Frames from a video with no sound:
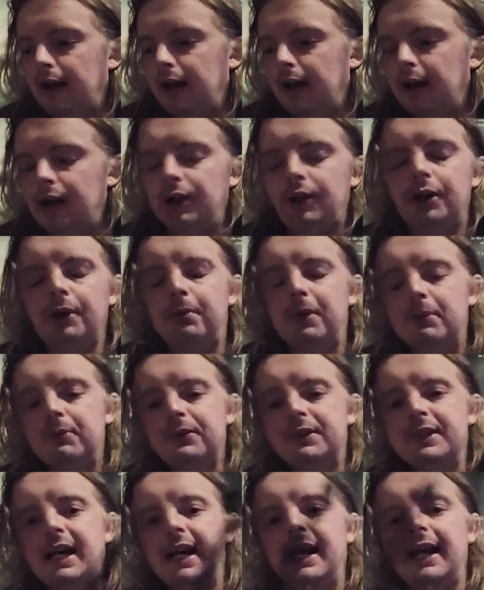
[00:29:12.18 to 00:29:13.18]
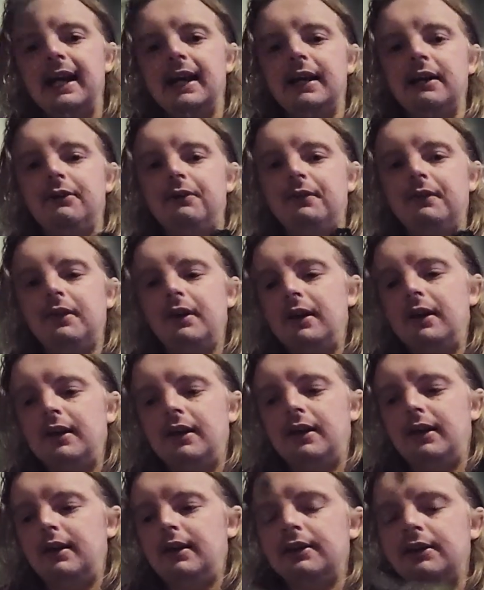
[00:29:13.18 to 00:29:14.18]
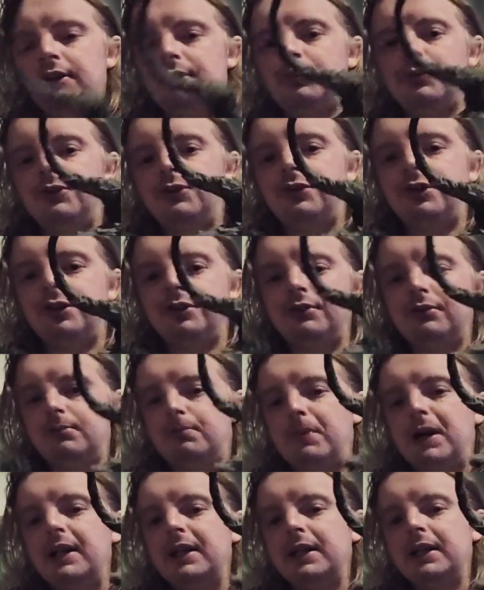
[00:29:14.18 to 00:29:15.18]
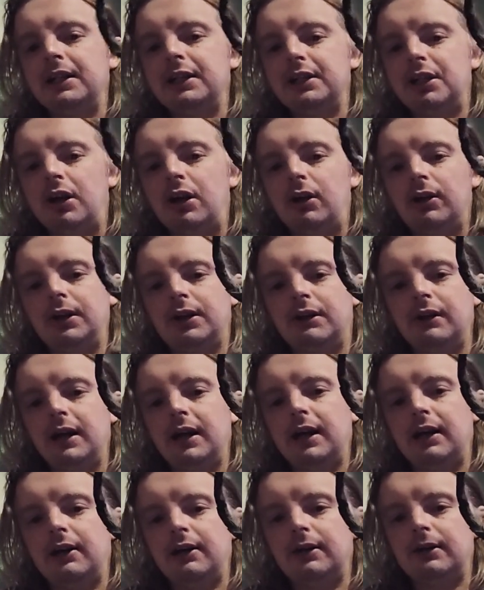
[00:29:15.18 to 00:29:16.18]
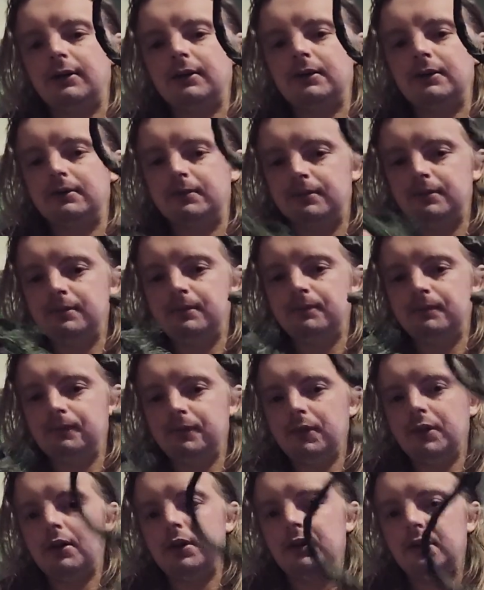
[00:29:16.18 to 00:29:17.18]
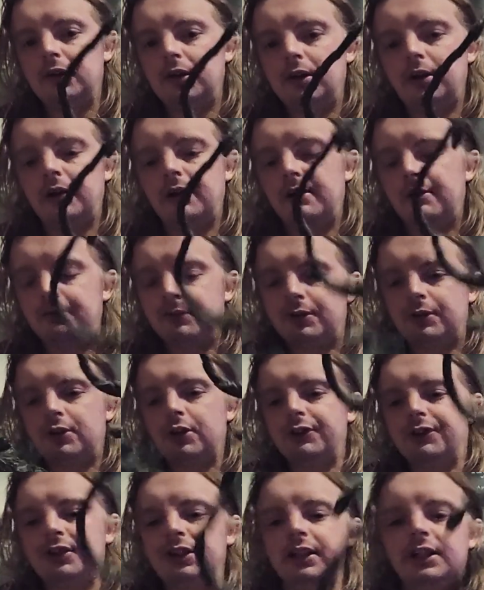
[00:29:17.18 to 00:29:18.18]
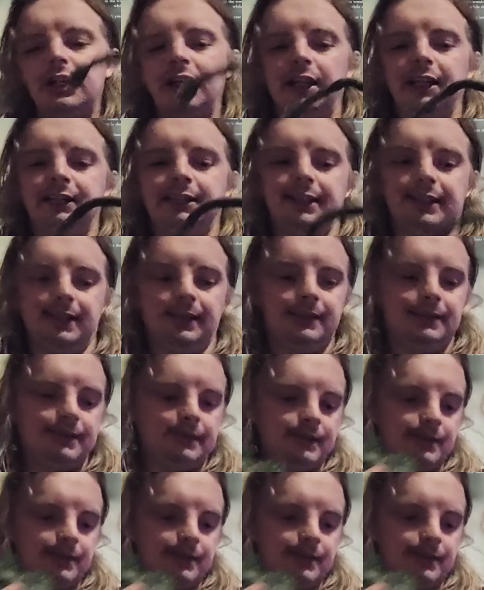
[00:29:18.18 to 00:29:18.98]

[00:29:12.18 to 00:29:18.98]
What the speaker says: And a lot of people say if this was practically the holy grail of Godzilla collecting.